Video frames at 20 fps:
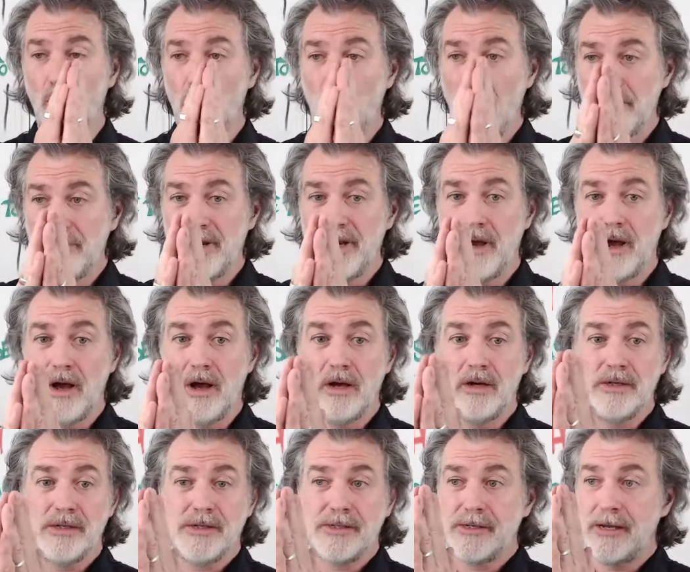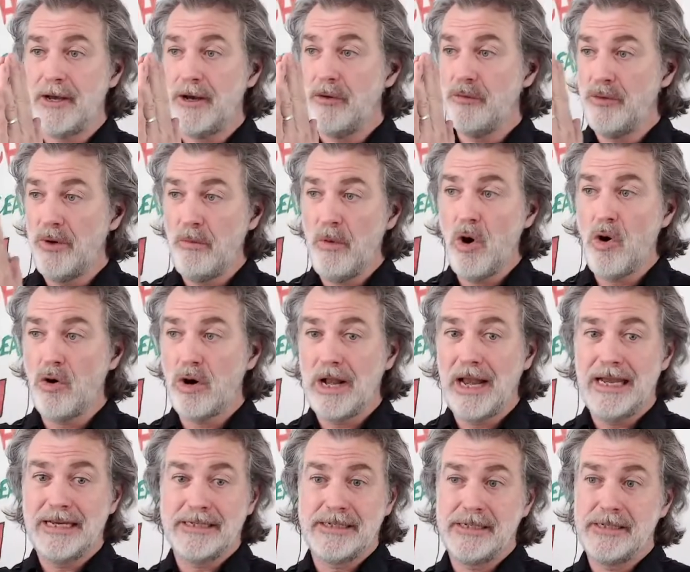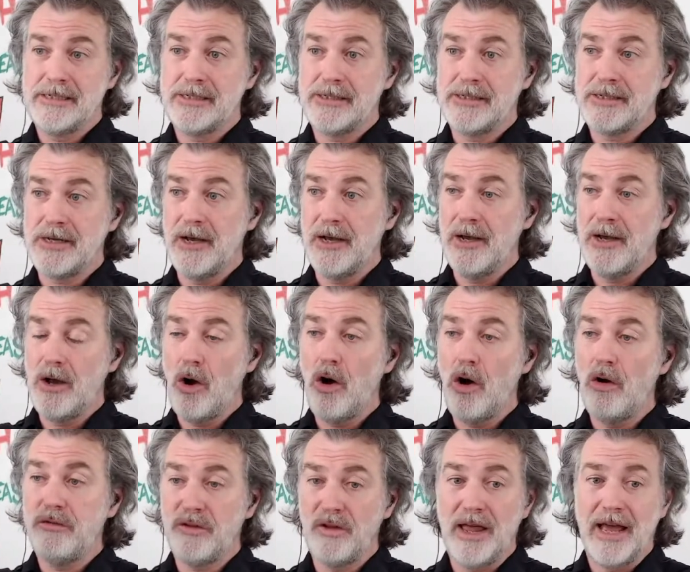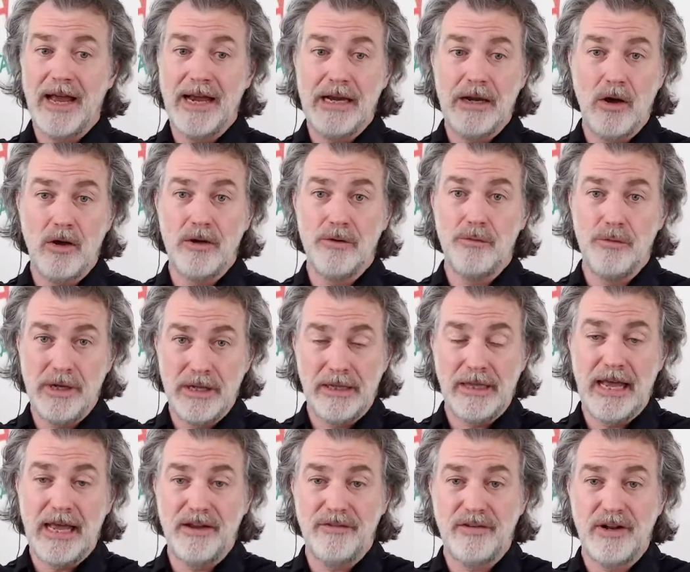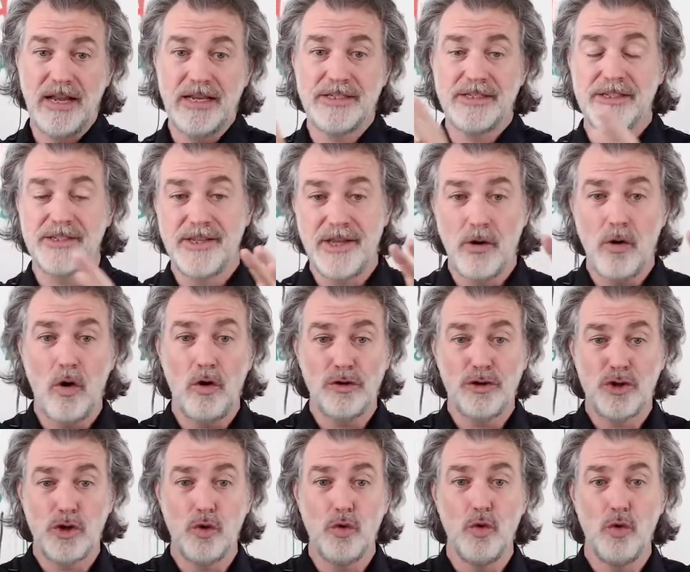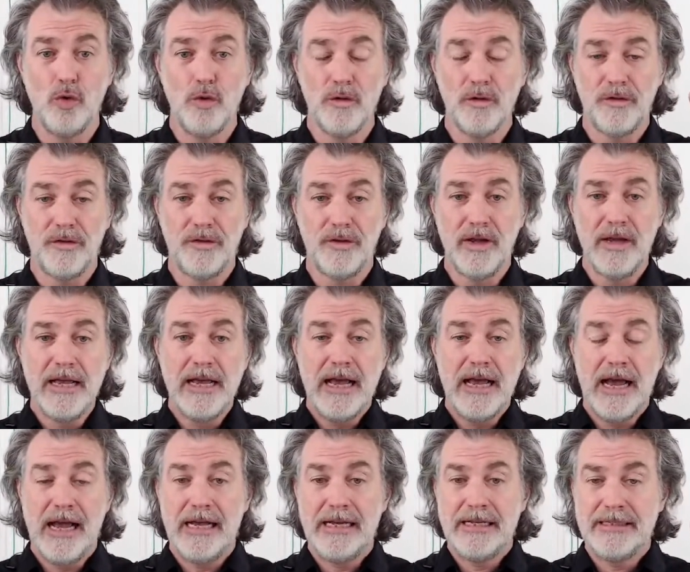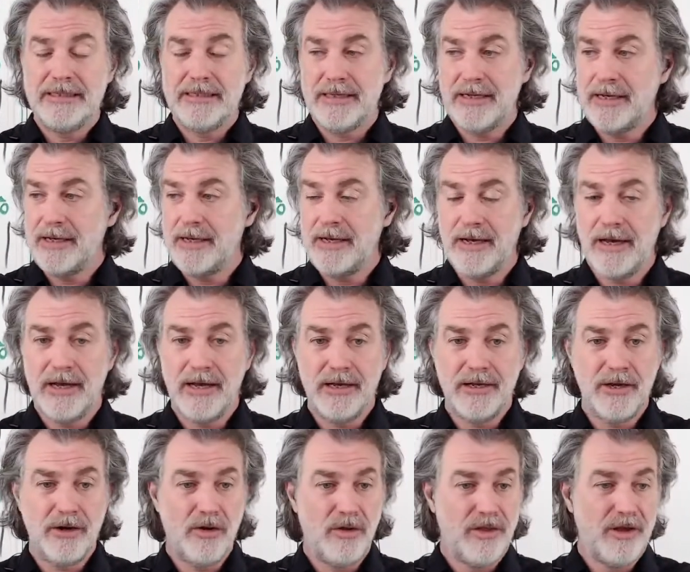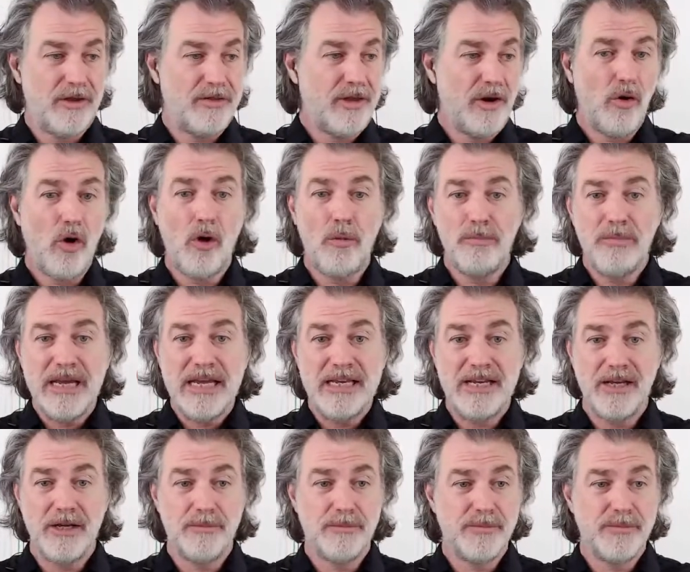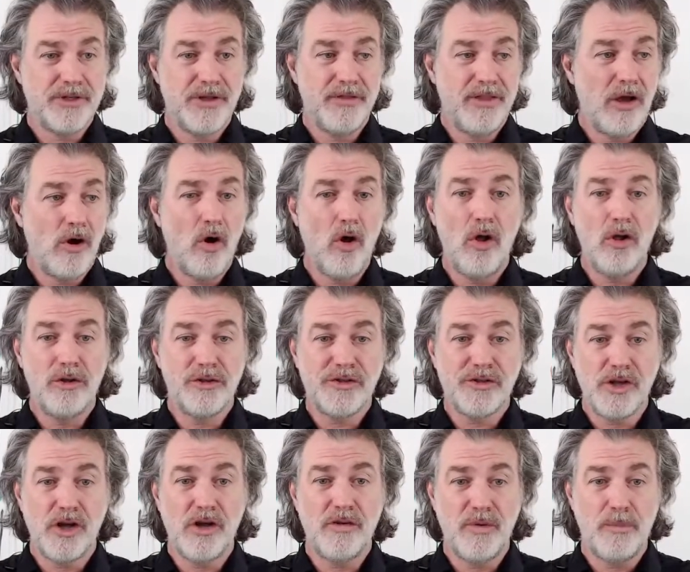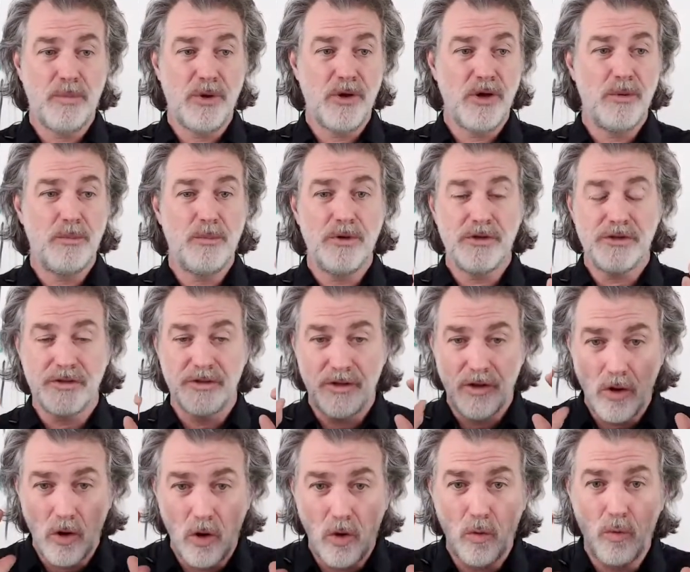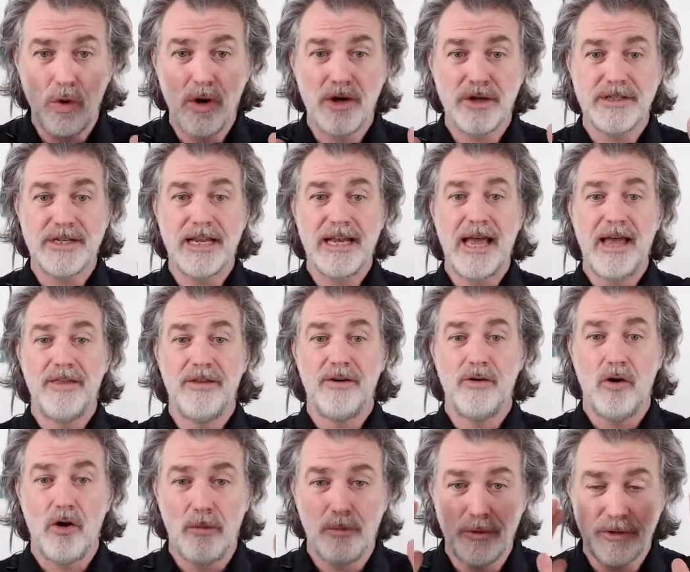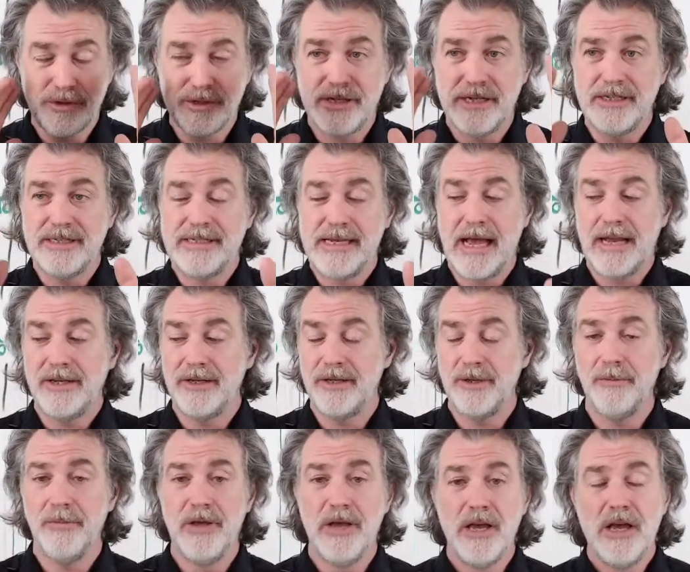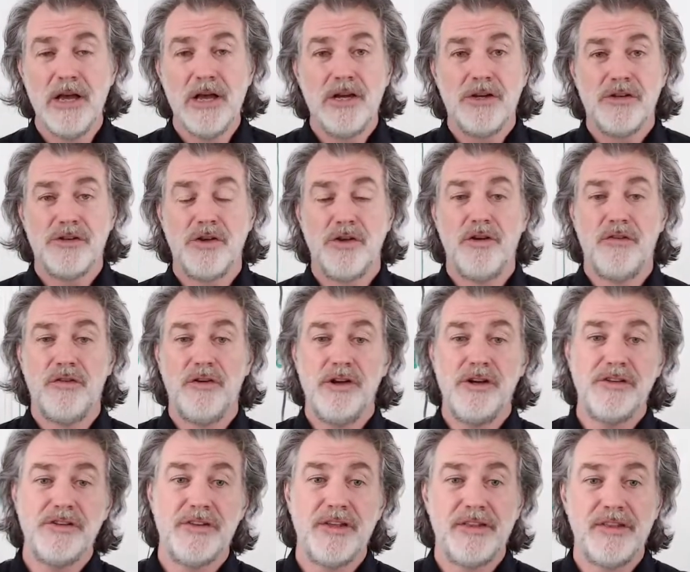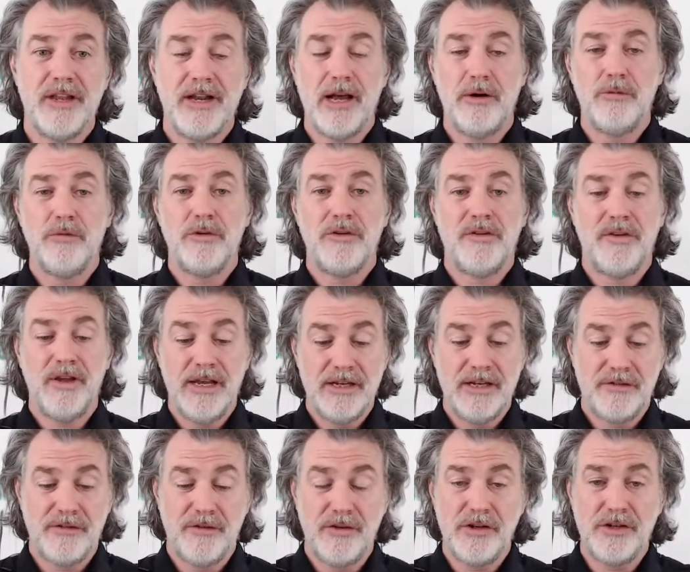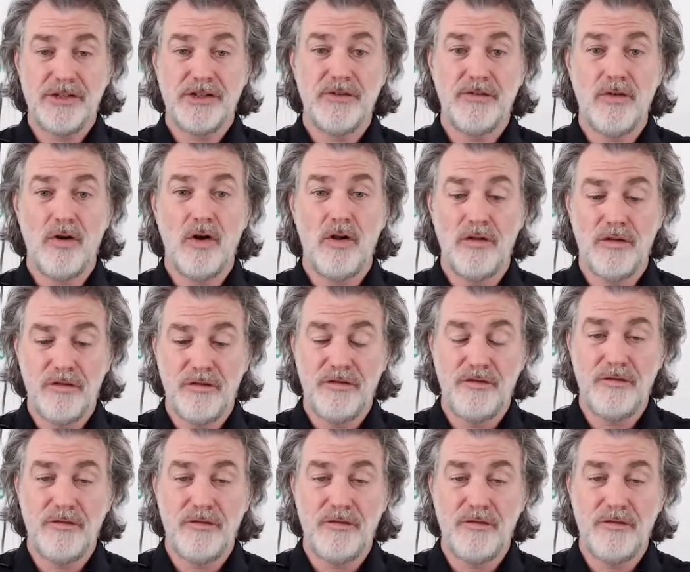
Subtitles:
webinars, remote classes, offline, real life classes, they're all tools. And you know, they're all mediums, and they all serve a purpose, and they all work together almost in tandem. So the first thing that I would say is, first of all,